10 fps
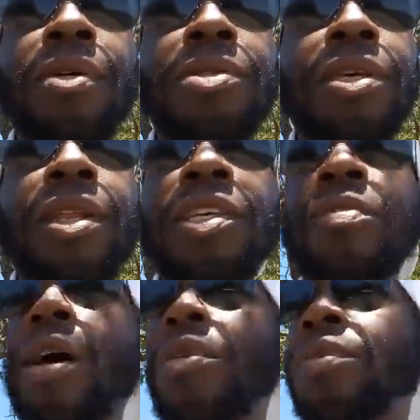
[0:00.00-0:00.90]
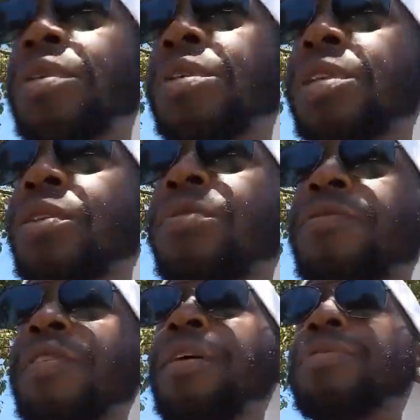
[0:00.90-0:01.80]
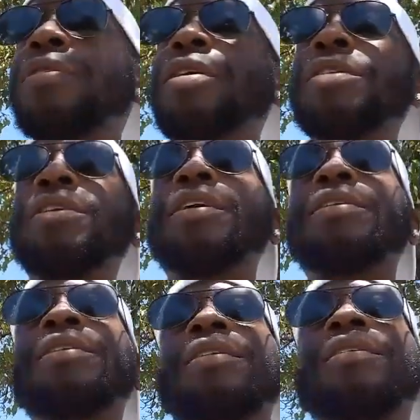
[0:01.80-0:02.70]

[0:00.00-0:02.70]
you know what I'm saying? That's why I don't really deal with family like that.